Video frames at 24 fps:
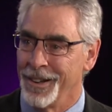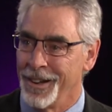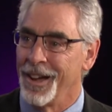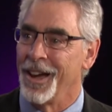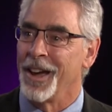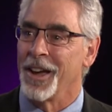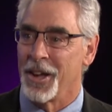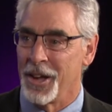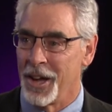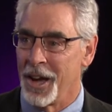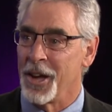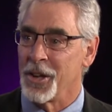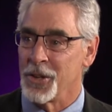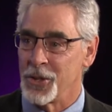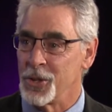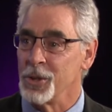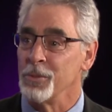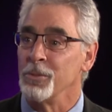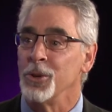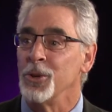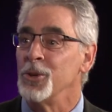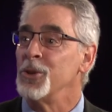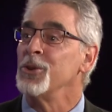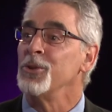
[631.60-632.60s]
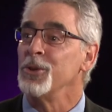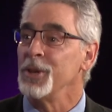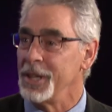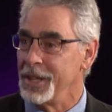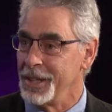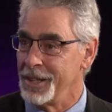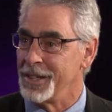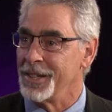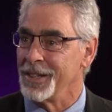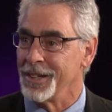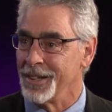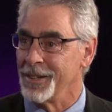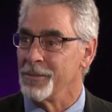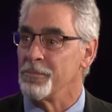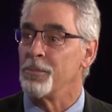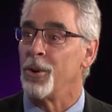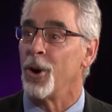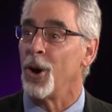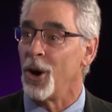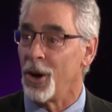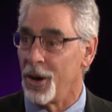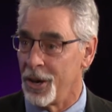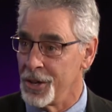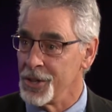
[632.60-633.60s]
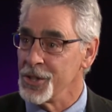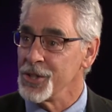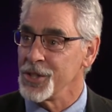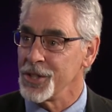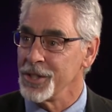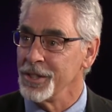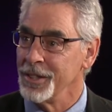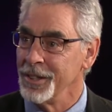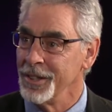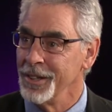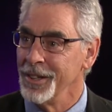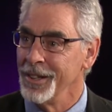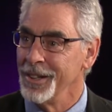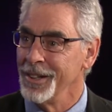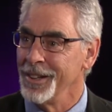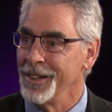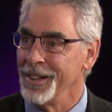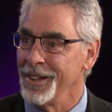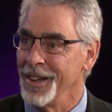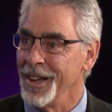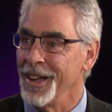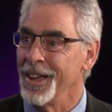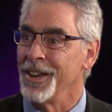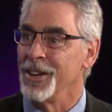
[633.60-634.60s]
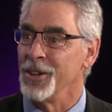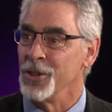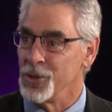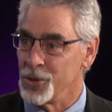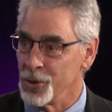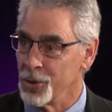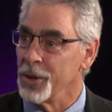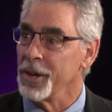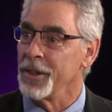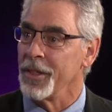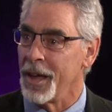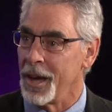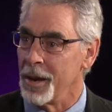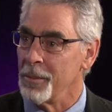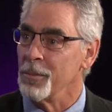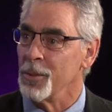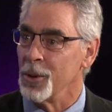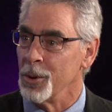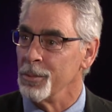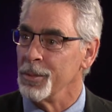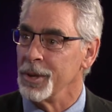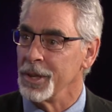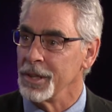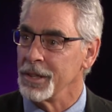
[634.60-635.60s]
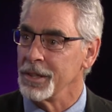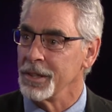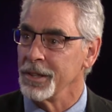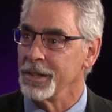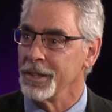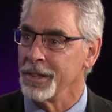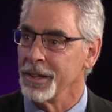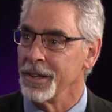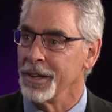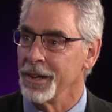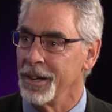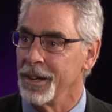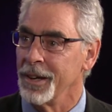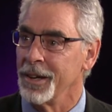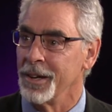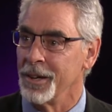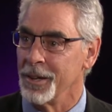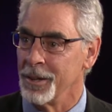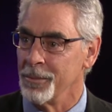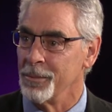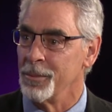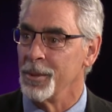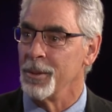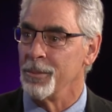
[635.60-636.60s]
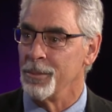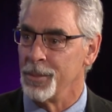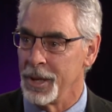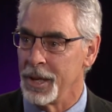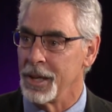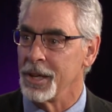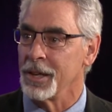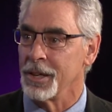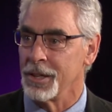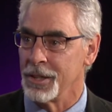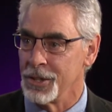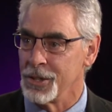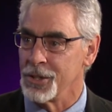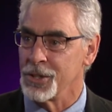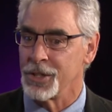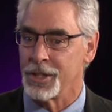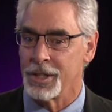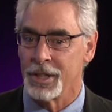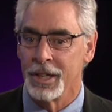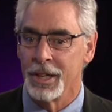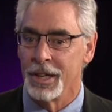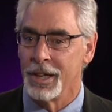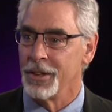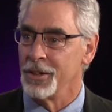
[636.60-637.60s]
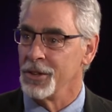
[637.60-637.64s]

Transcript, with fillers: I, I, assume you do need to pause and enjoy that moment um, because yeah.